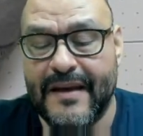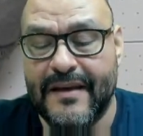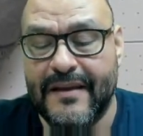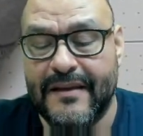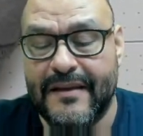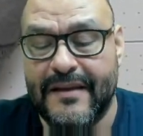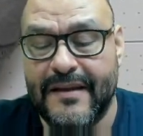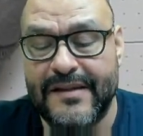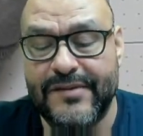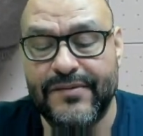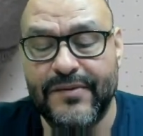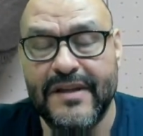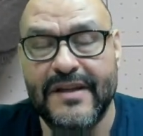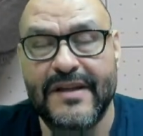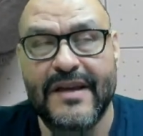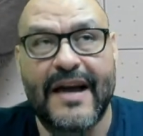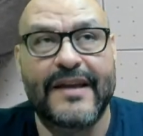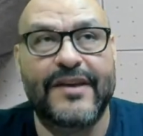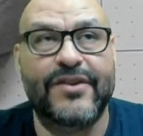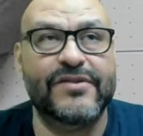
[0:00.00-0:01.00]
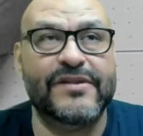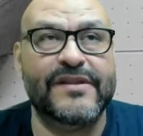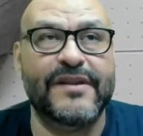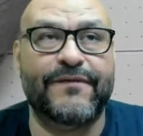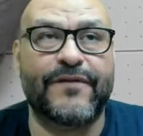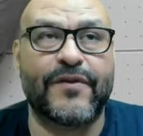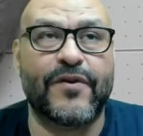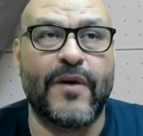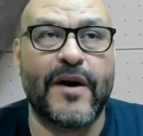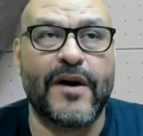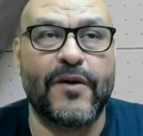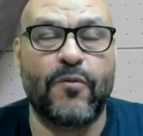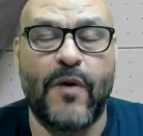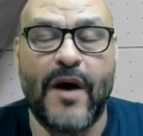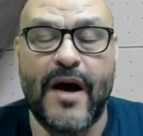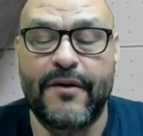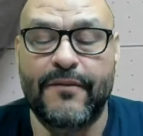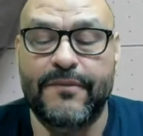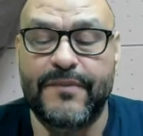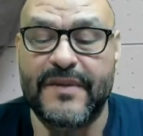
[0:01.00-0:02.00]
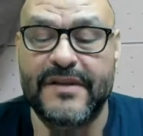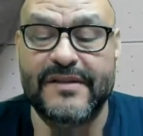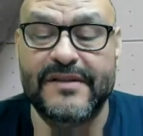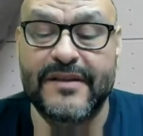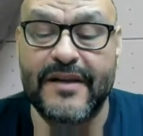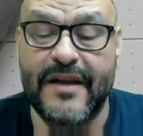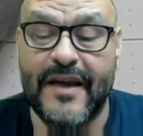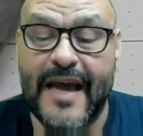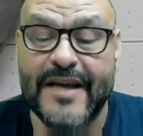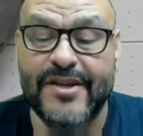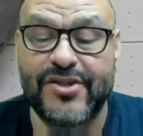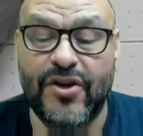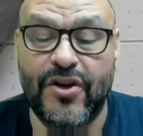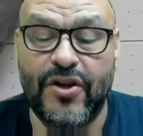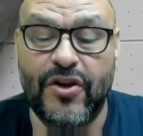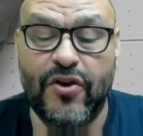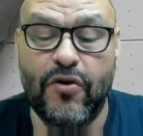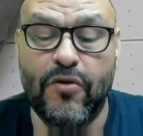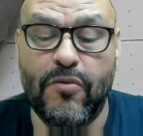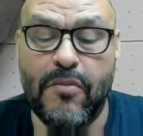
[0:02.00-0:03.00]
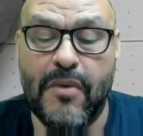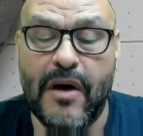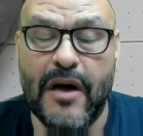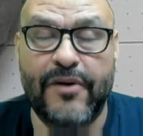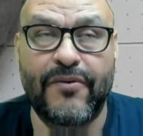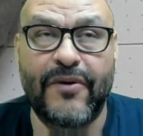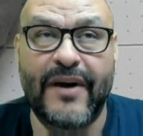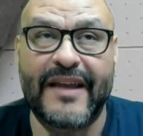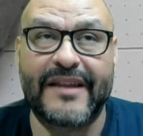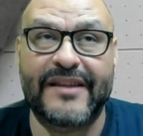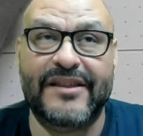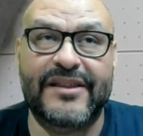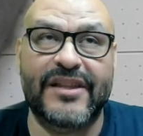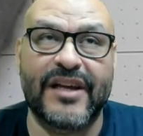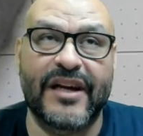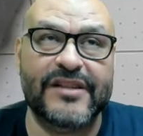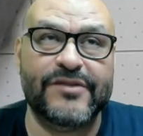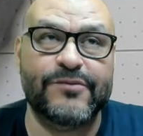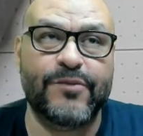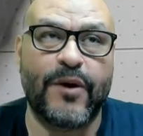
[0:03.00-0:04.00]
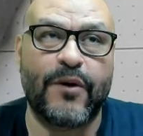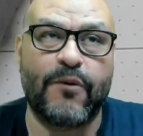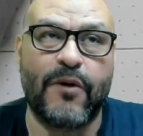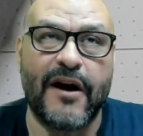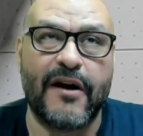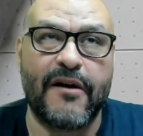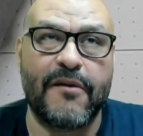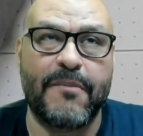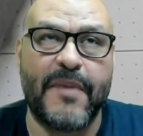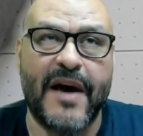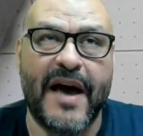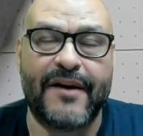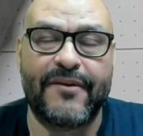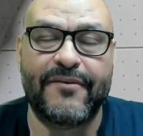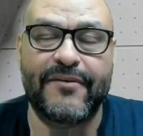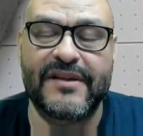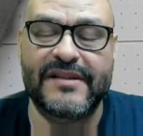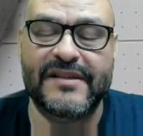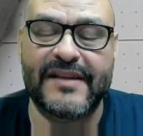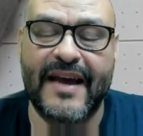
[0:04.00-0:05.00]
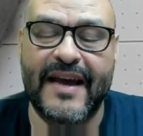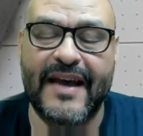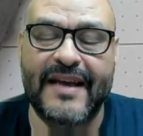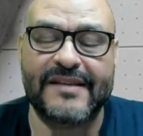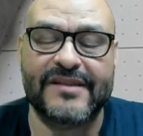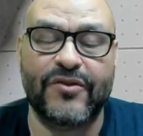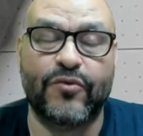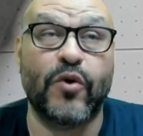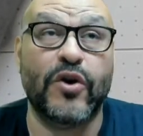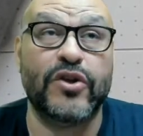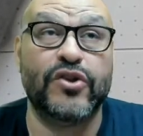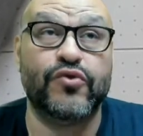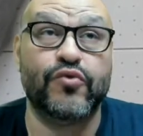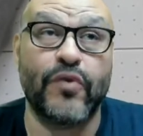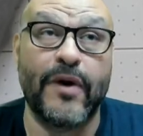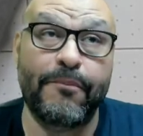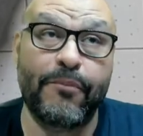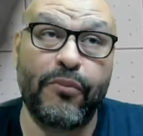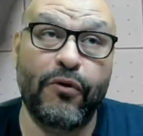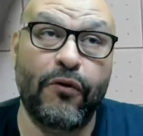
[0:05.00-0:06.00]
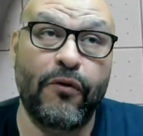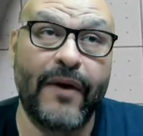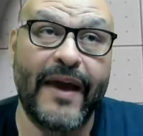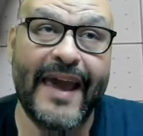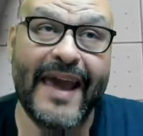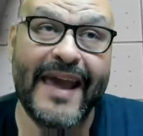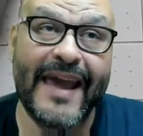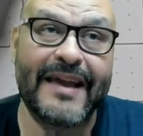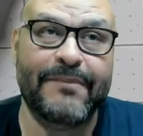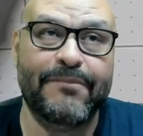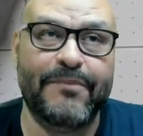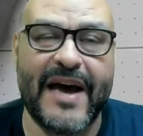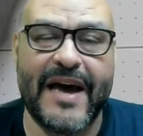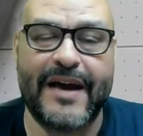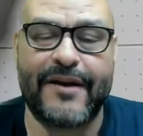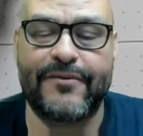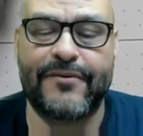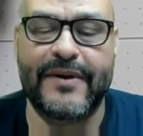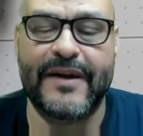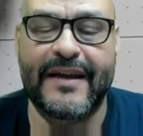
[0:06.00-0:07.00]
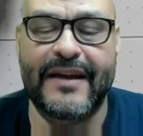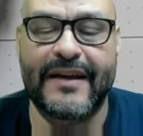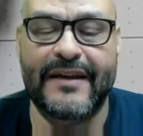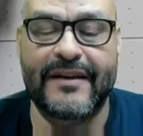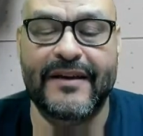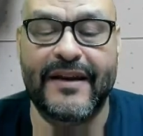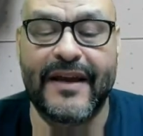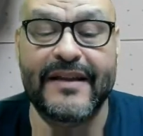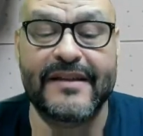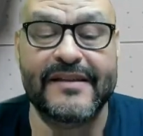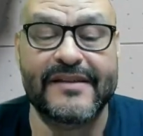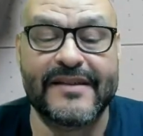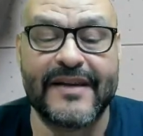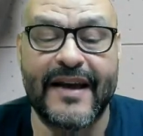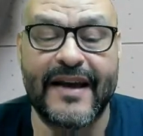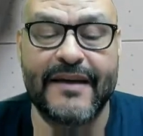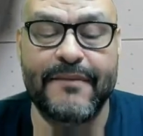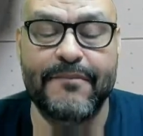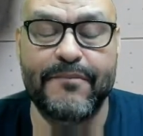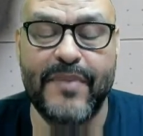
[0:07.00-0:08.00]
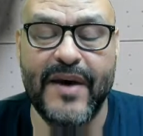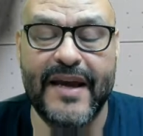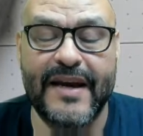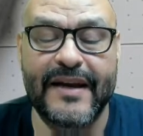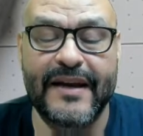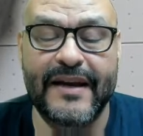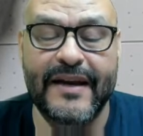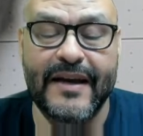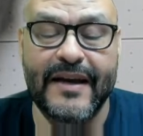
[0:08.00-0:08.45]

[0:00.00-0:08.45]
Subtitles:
this one, I used it for quite a while. This is actually a newer model. It does require batteries. It has a quadruple A battery inside embedded.